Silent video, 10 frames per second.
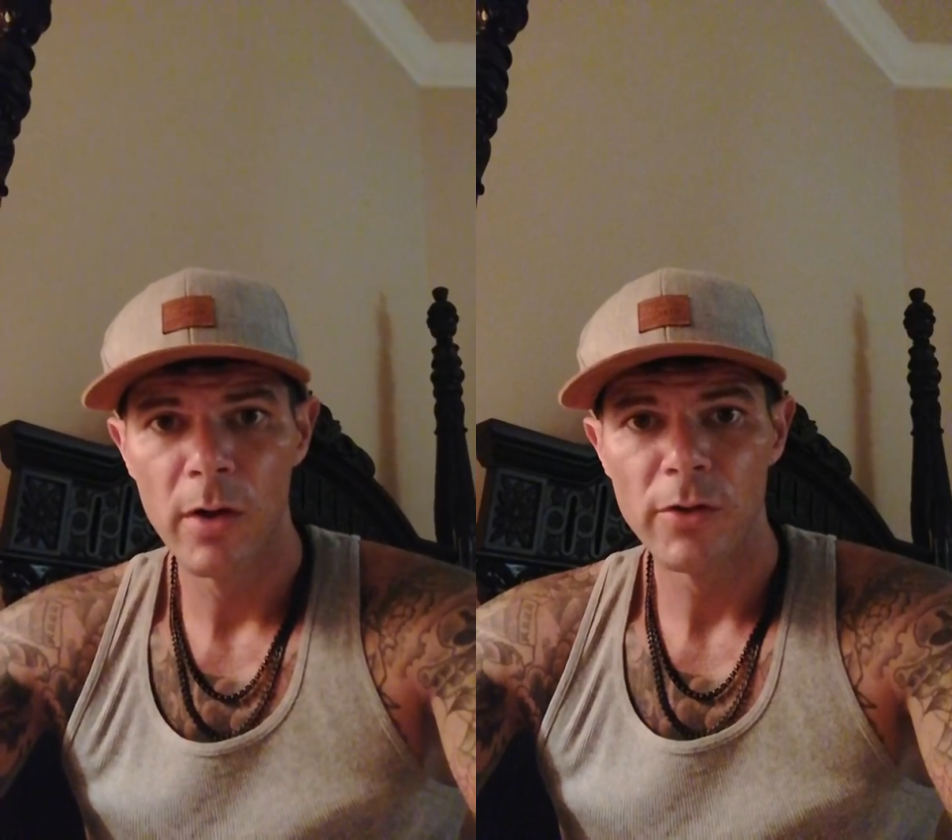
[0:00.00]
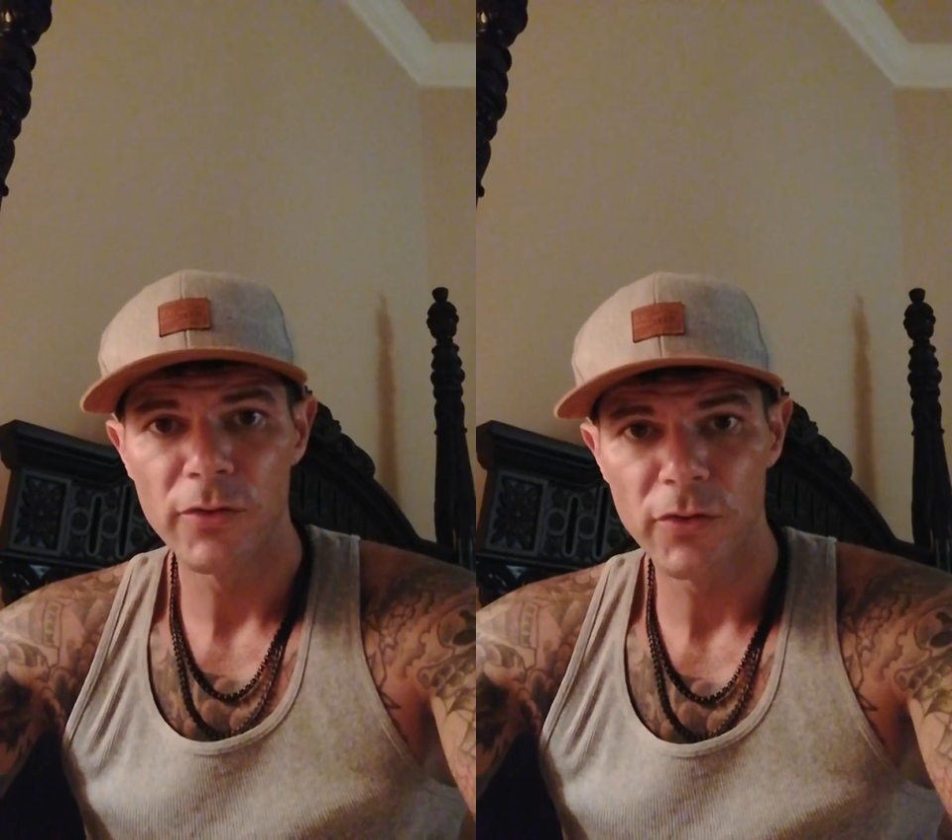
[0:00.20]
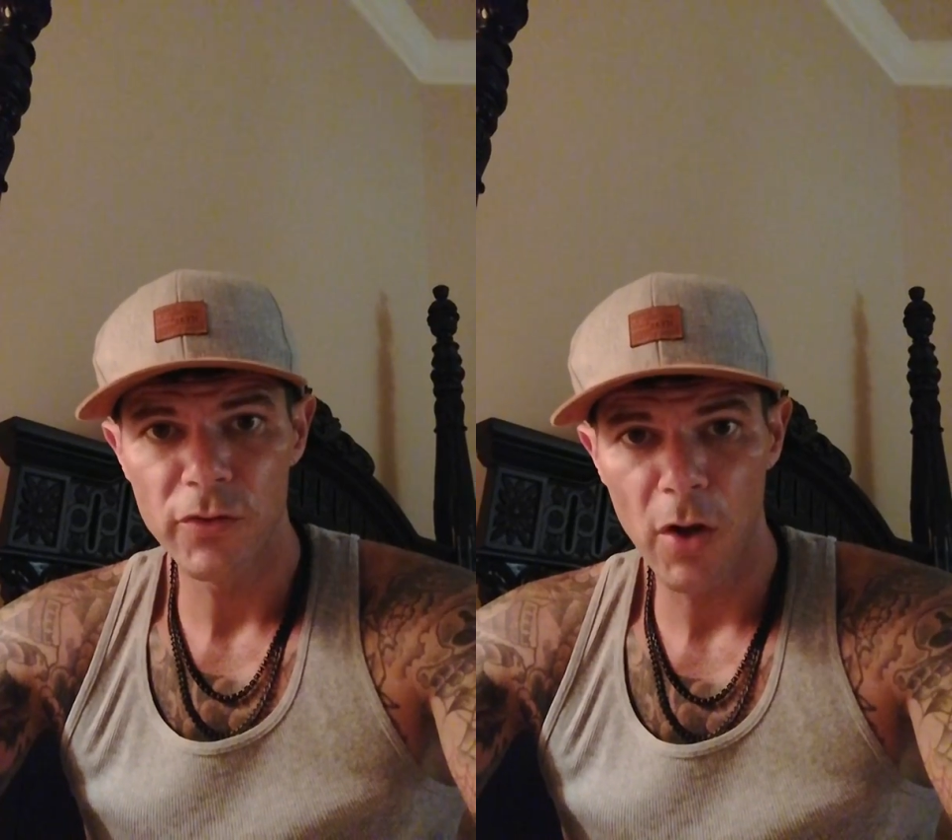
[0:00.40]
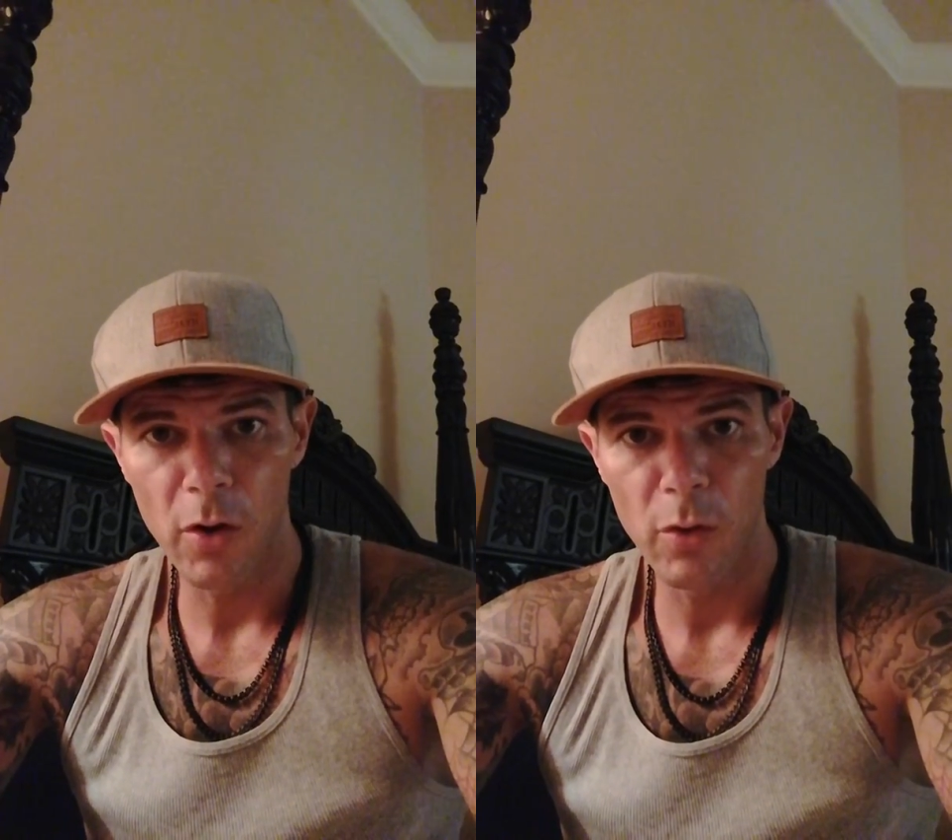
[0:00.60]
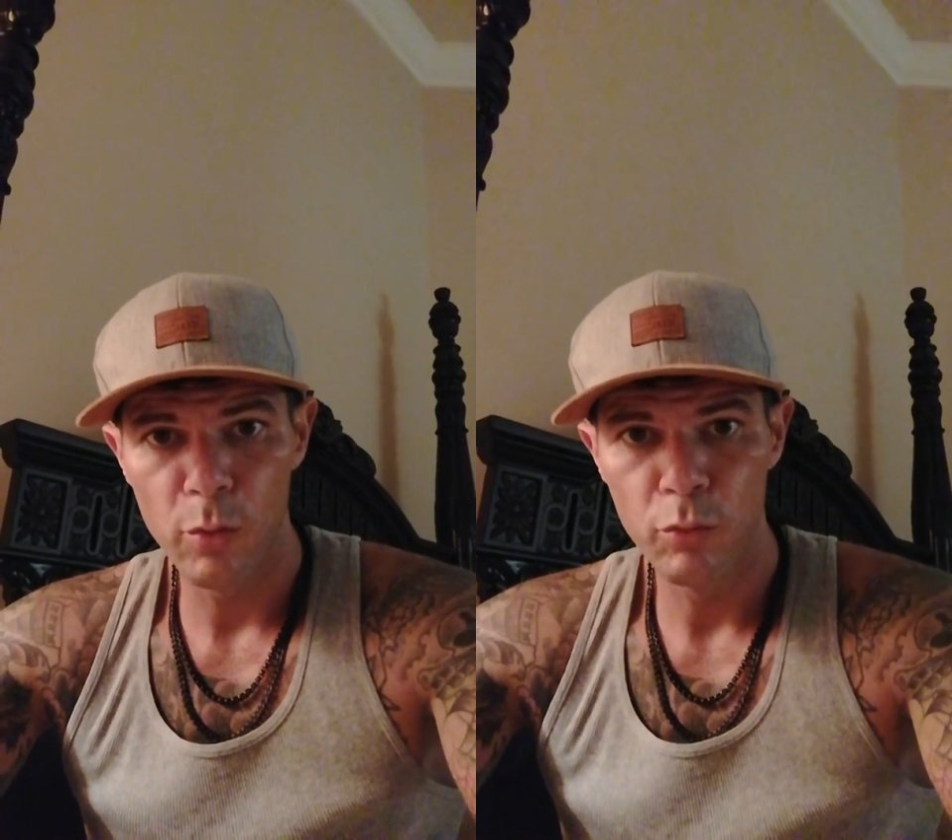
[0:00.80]

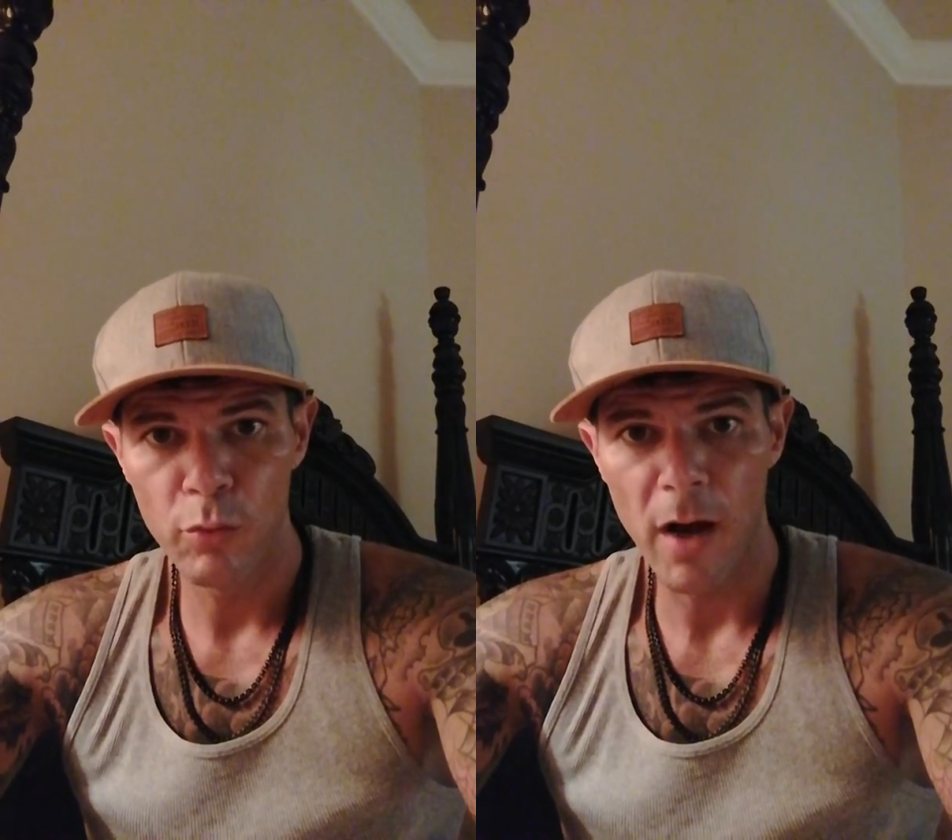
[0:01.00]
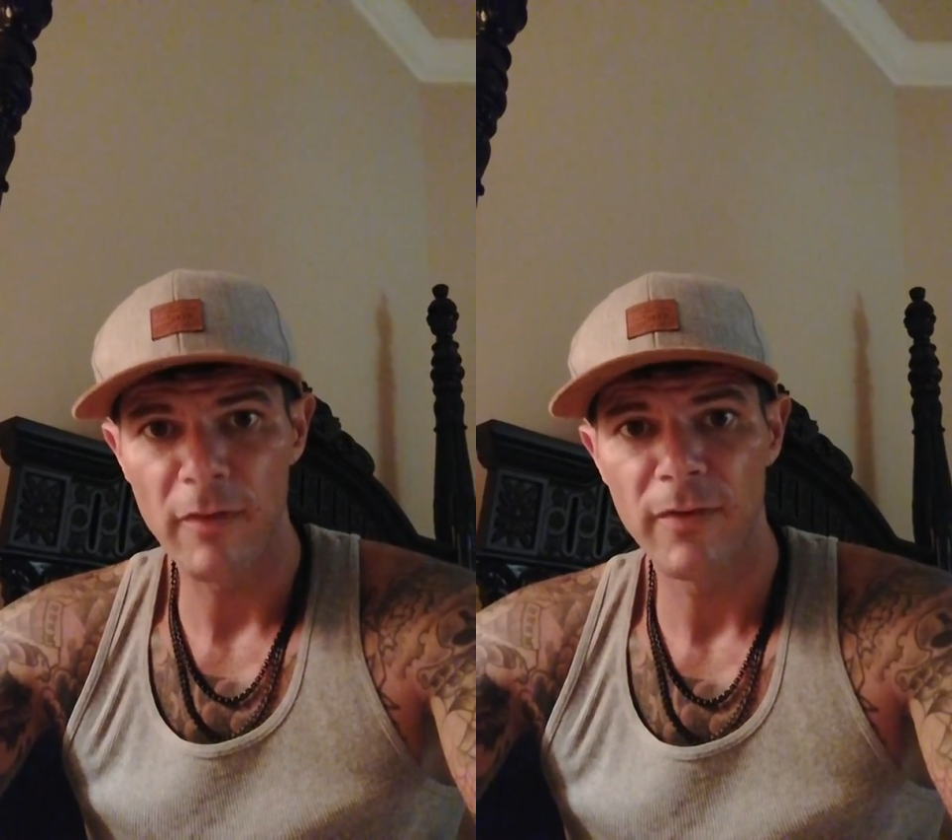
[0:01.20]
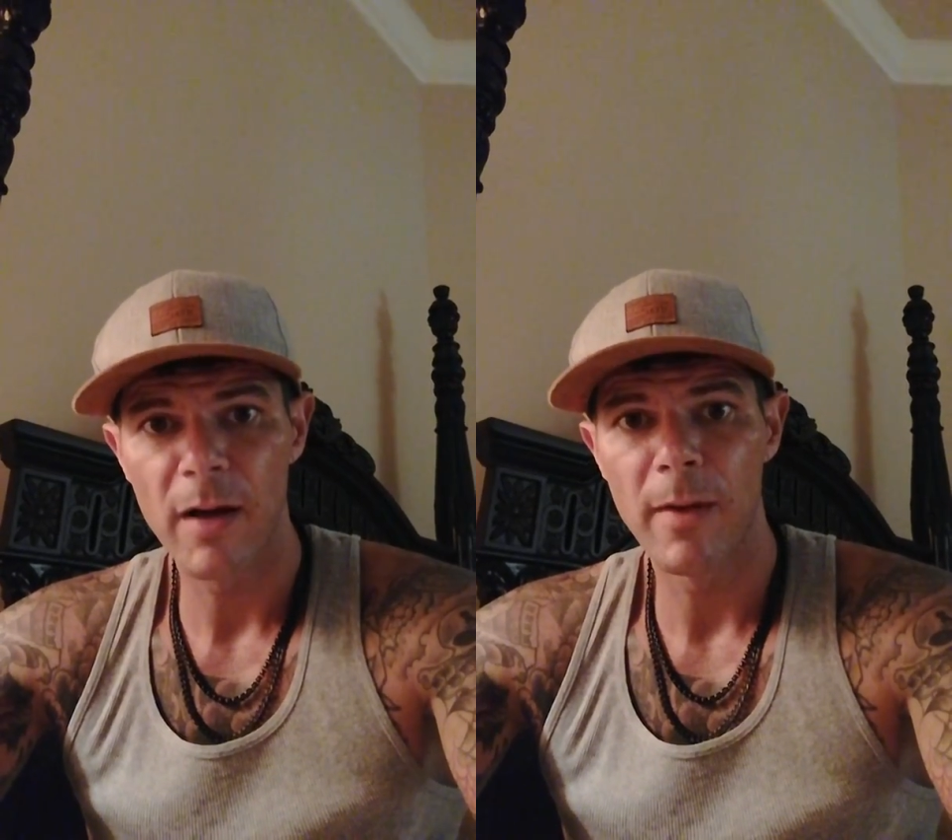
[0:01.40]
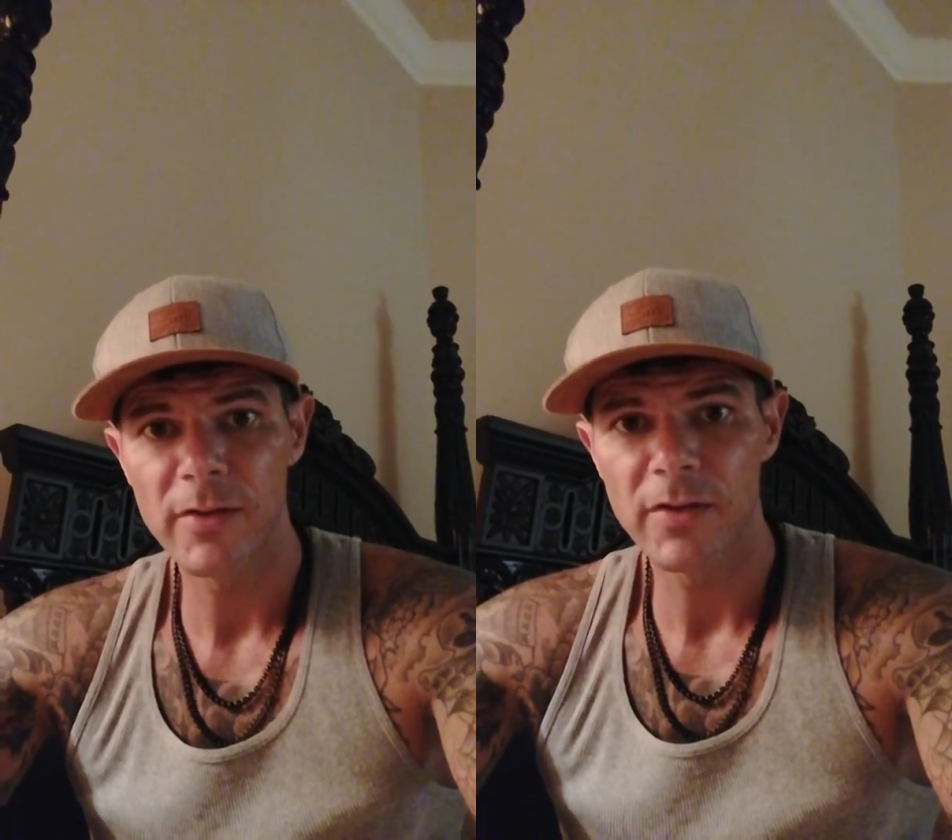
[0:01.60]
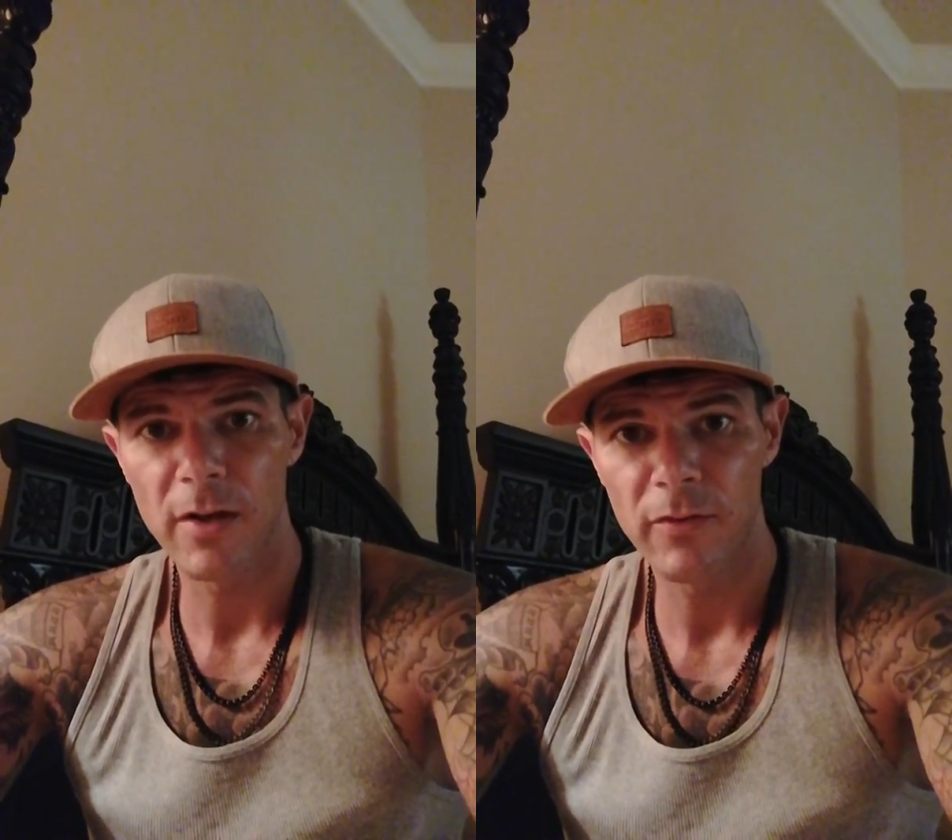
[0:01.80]
so I found
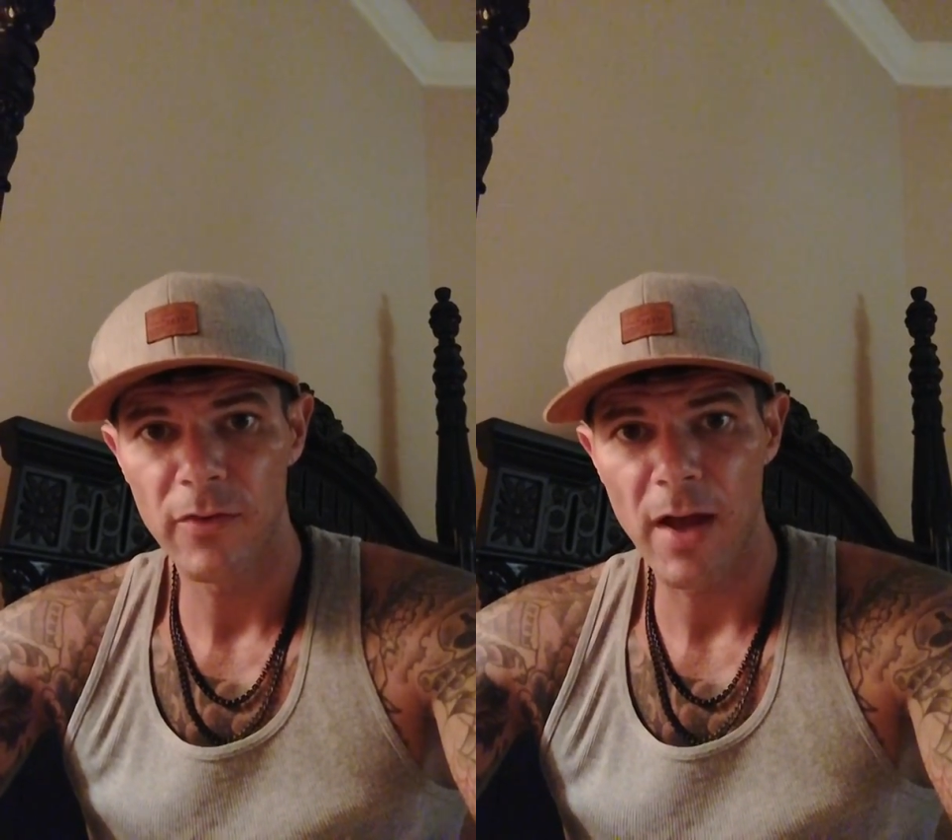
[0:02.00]
myself